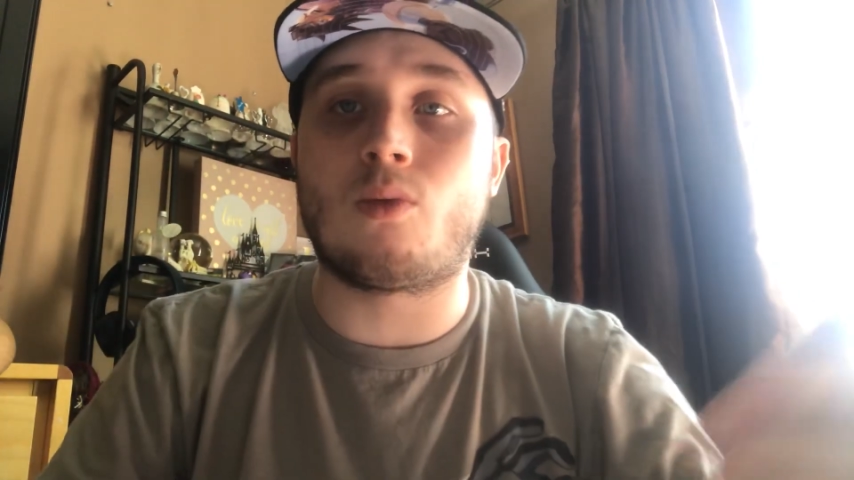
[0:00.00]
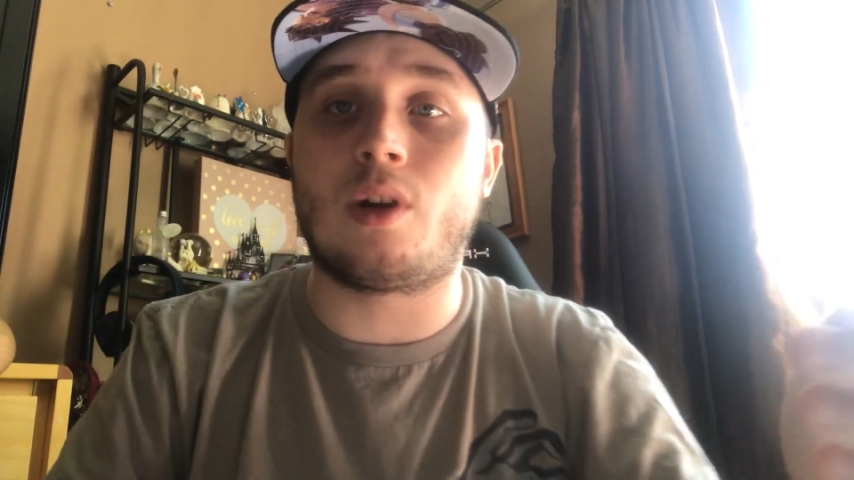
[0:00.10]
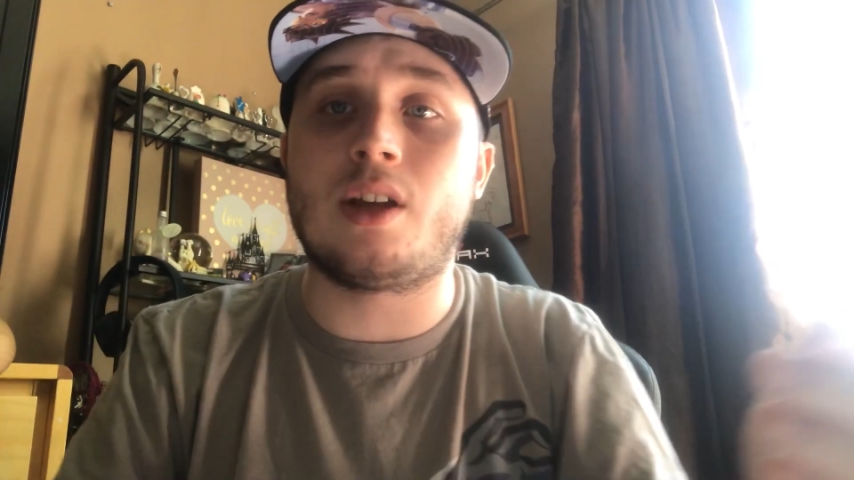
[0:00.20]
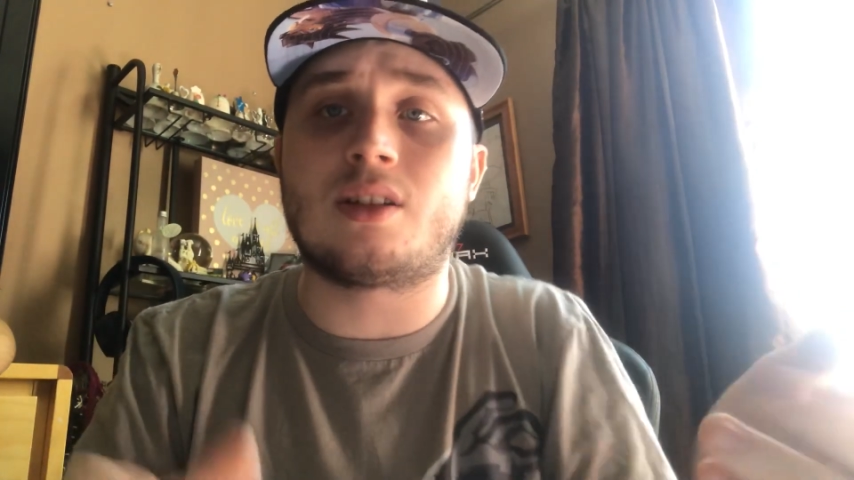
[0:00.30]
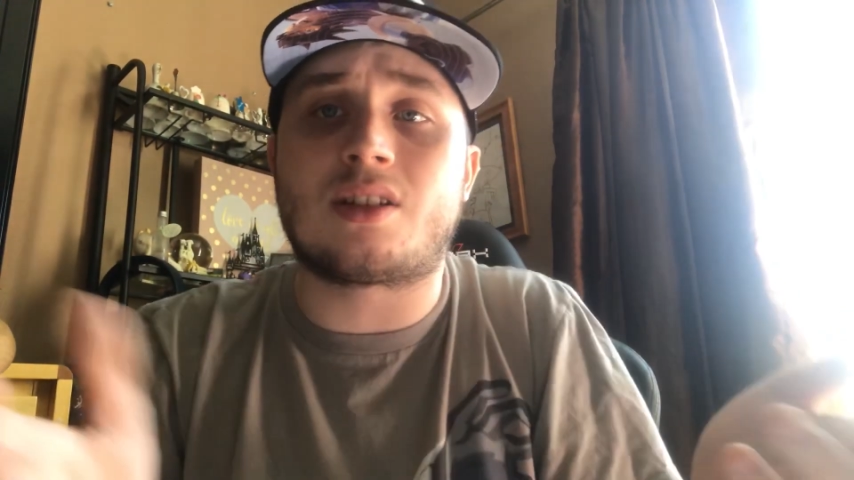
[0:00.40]
where
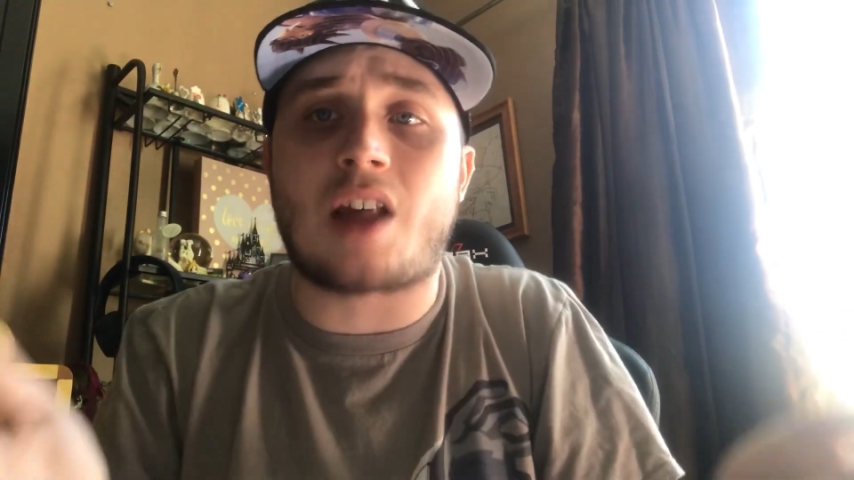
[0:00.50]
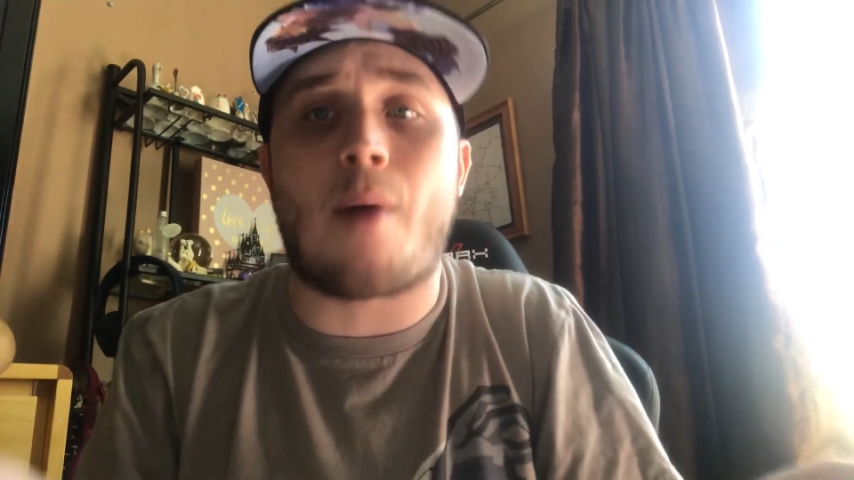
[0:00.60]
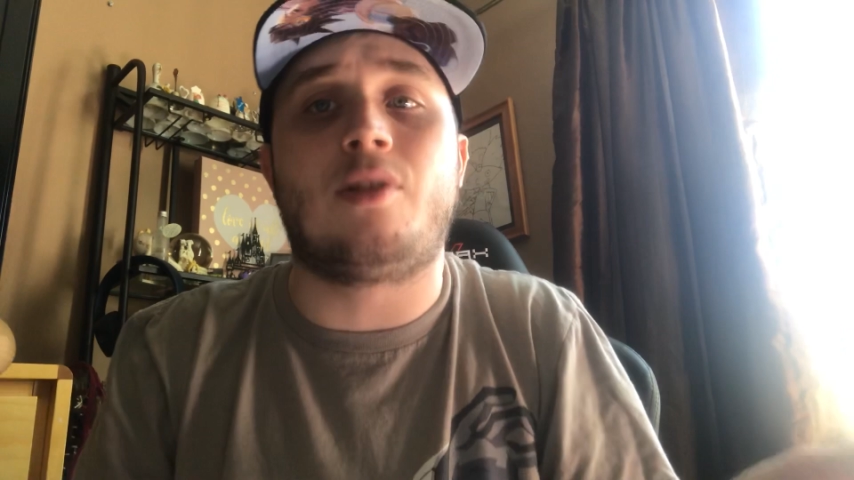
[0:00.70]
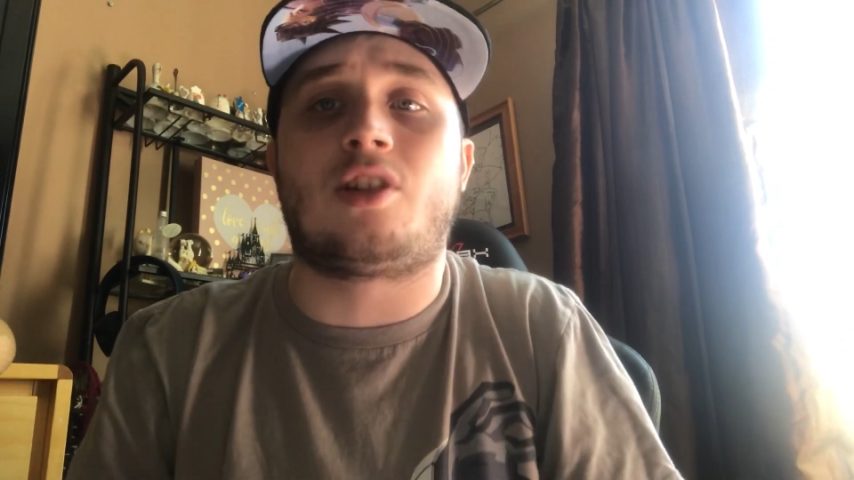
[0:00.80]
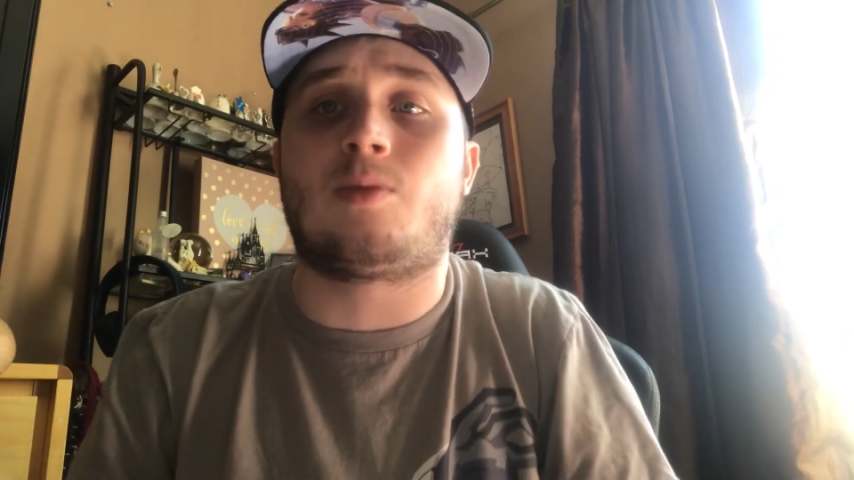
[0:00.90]
he's
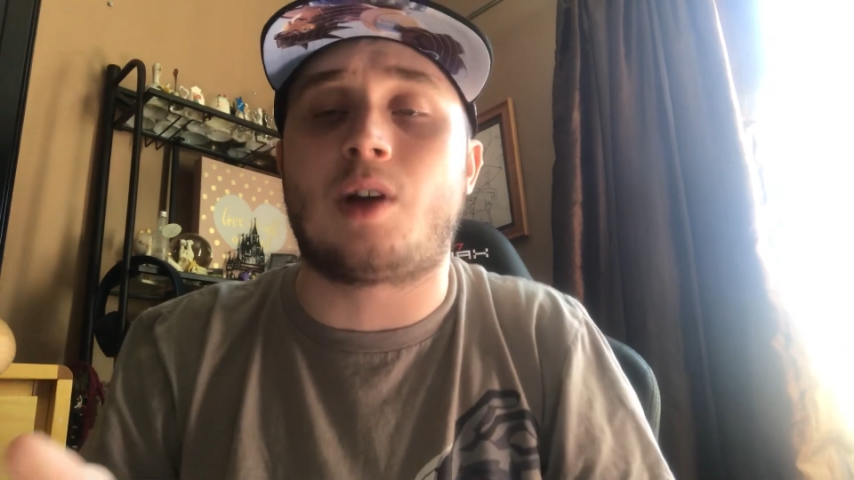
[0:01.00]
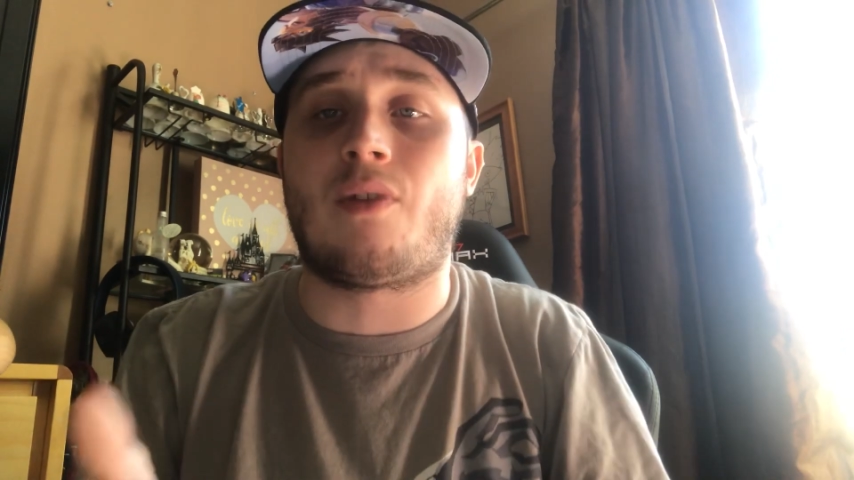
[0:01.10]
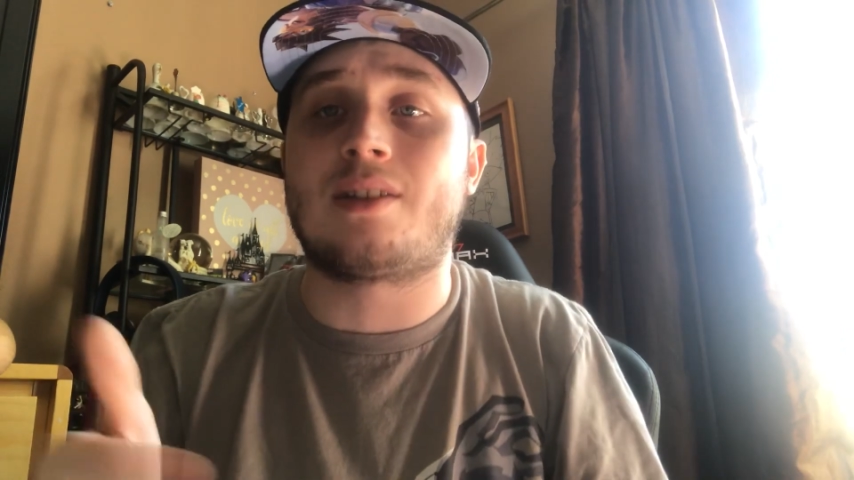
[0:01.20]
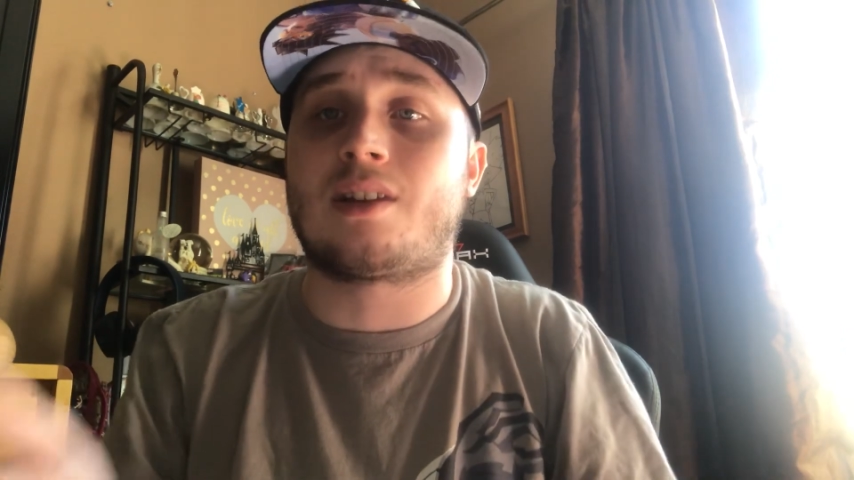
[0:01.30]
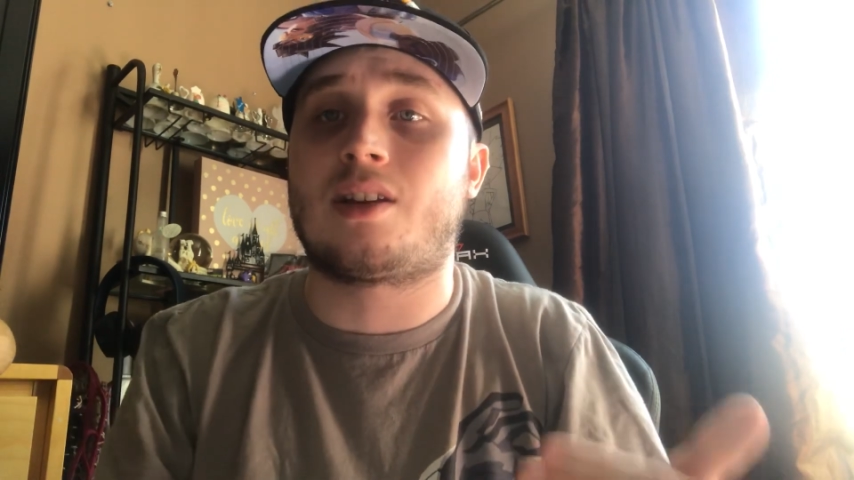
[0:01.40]
establishing himself as a